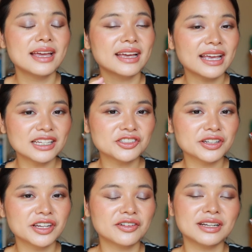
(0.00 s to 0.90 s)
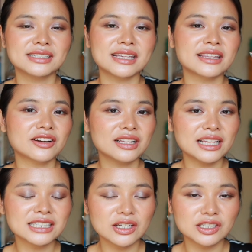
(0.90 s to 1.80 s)
In case you're curious, their
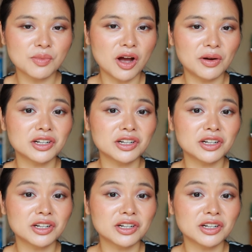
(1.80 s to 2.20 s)
cleansing spa